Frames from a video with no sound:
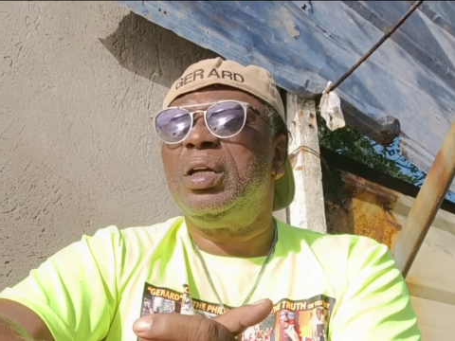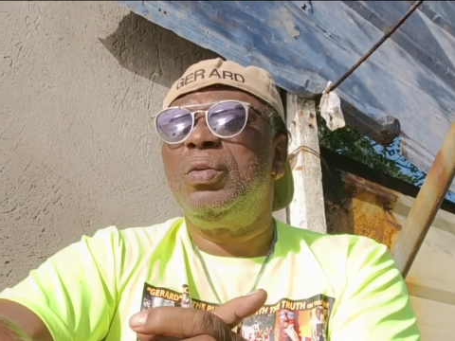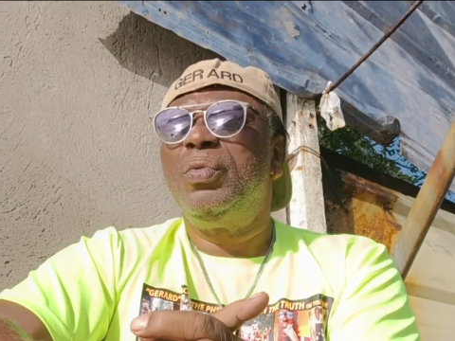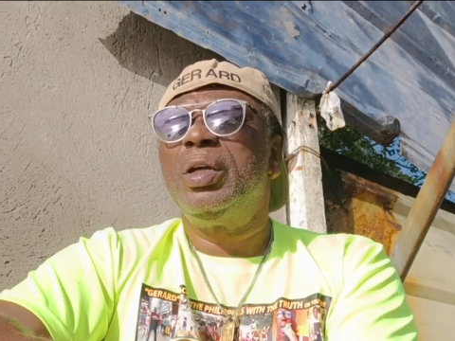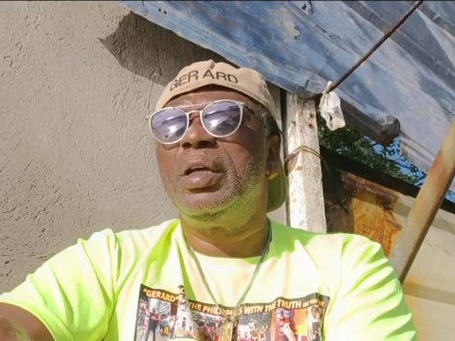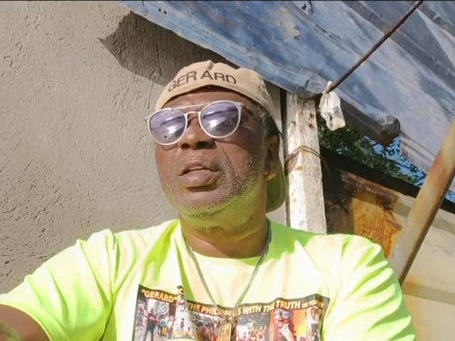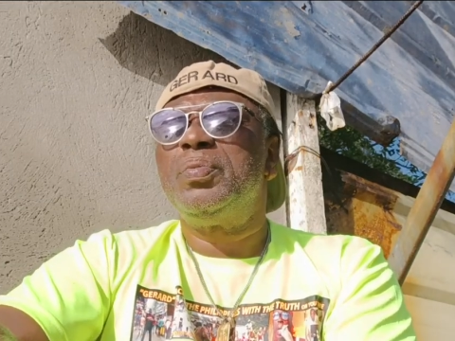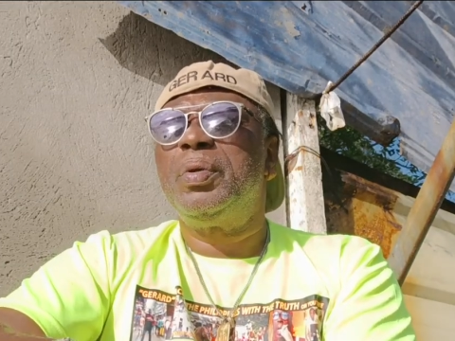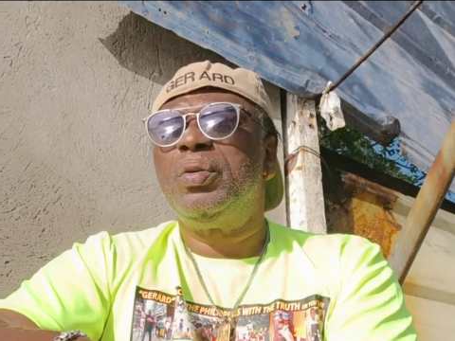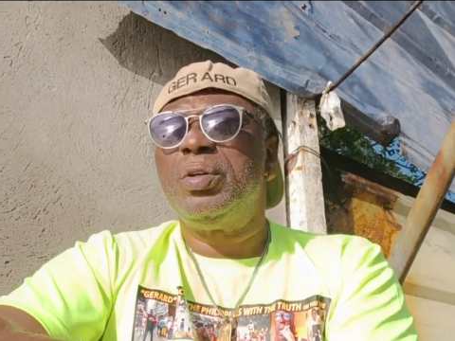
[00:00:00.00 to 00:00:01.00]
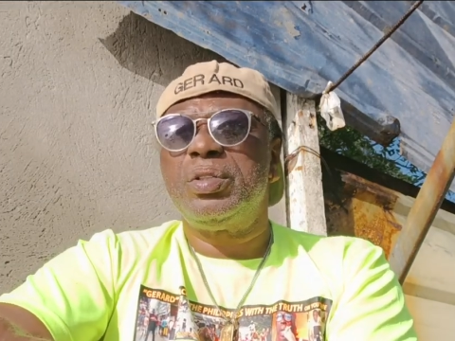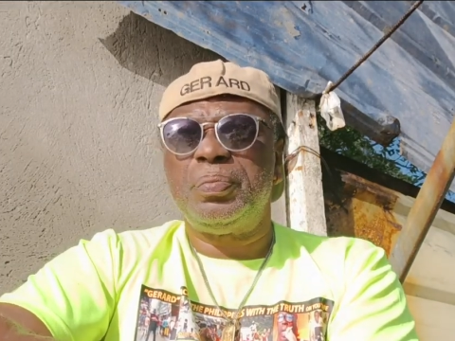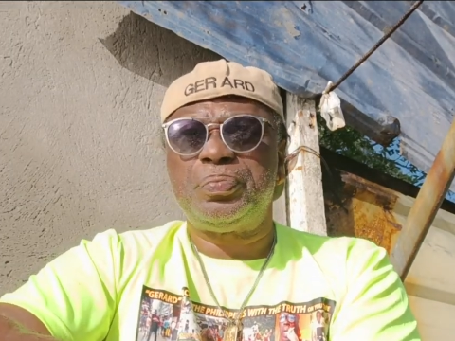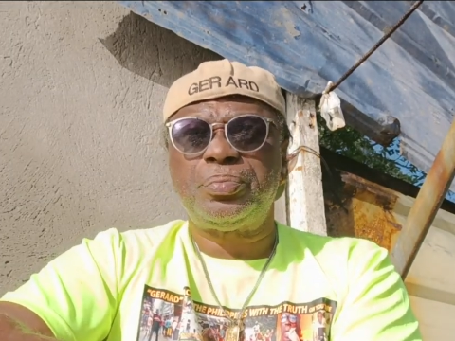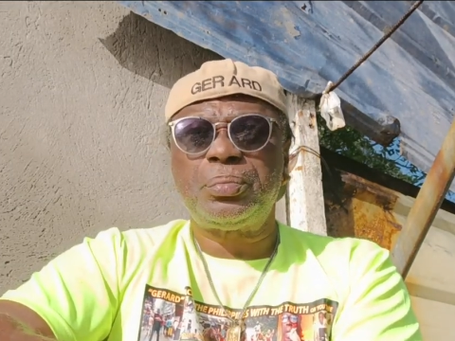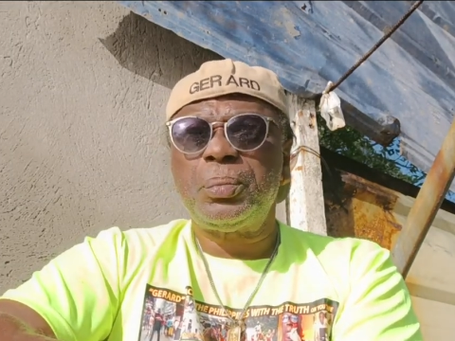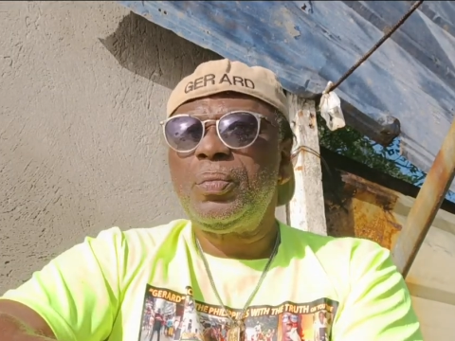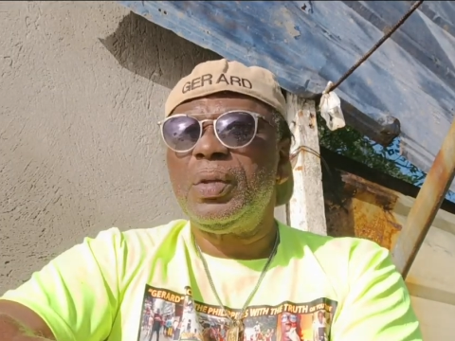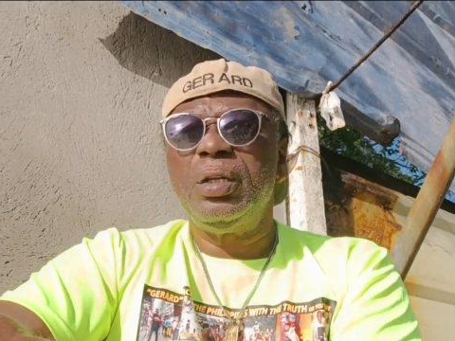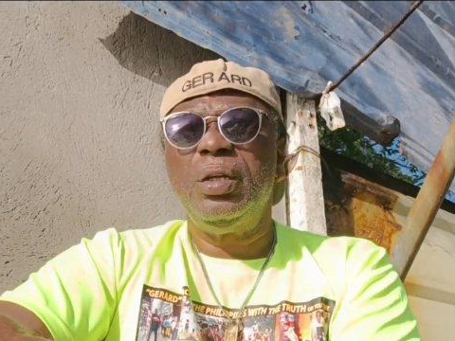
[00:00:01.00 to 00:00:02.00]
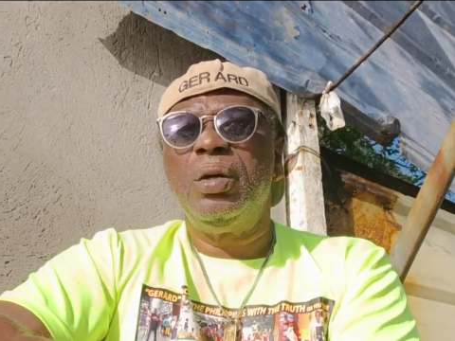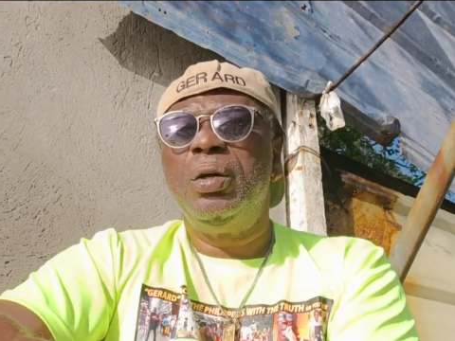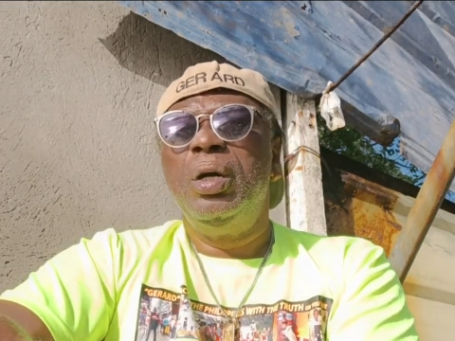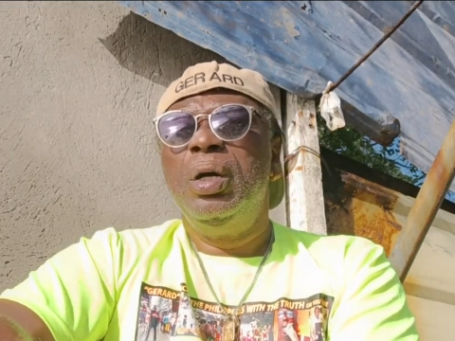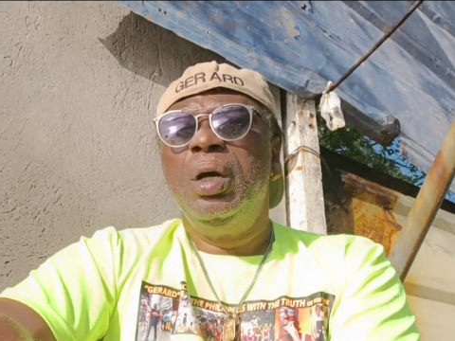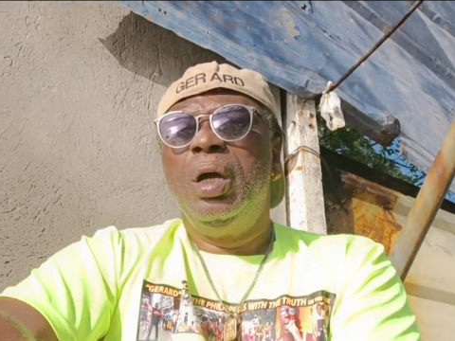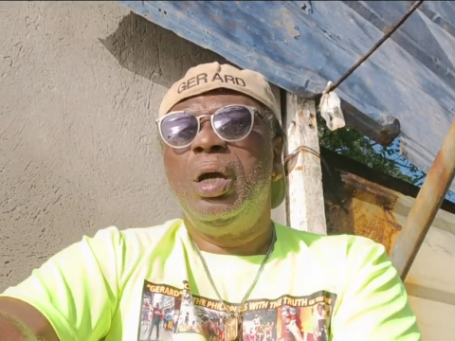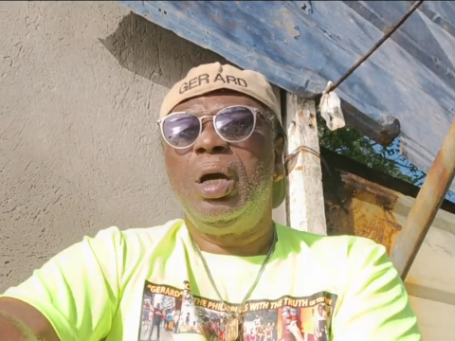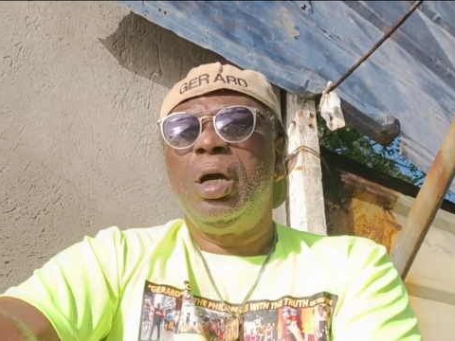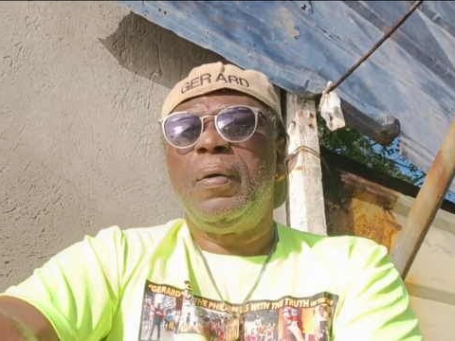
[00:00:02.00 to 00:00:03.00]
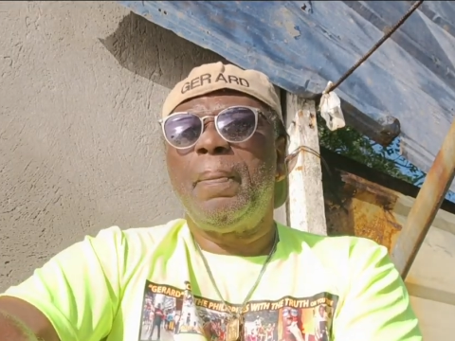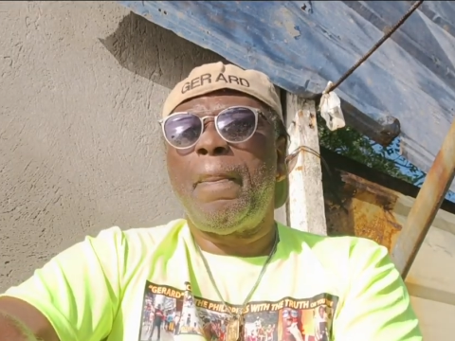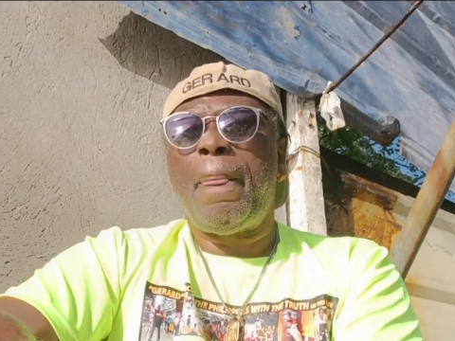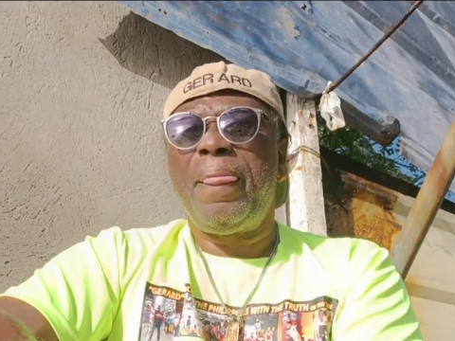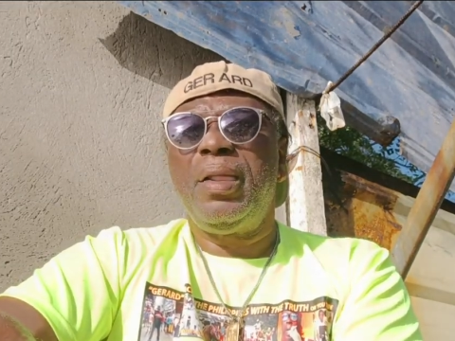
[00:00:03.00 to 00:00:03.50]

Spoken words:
It really is, because you know. Um,